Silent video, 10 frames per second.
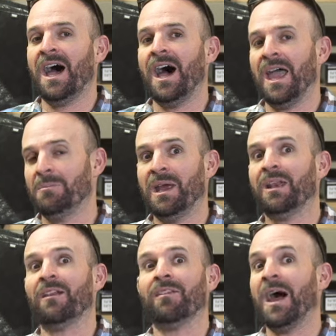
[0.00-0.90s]
and made it
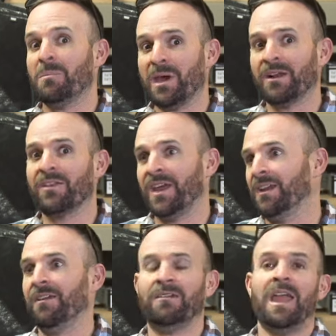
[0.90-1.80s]
a lot better
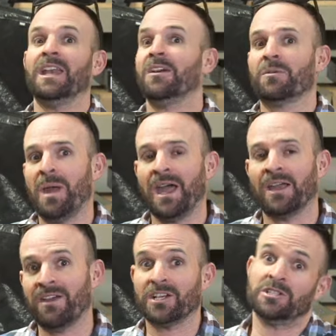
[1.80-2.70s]
than any other bag
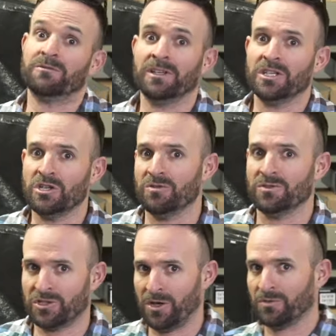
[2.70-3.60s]
I've actually really used.
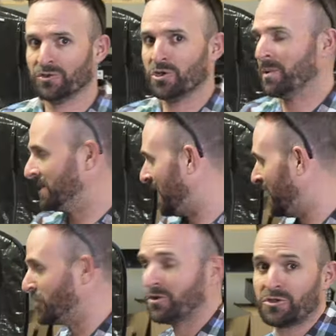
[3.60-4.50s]
So super
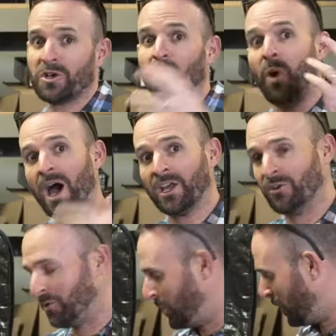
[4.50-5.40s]
excited. So I'll sort of walk you
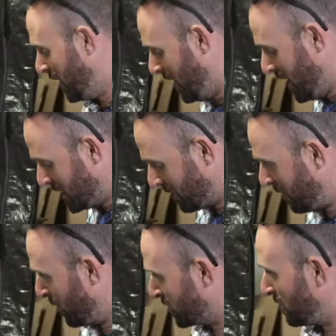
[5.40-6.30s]
through some of the
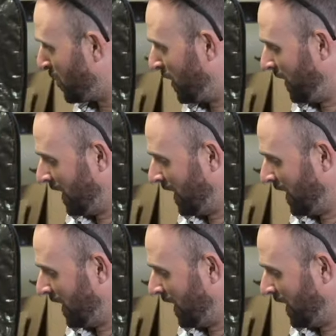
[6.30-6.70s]
most important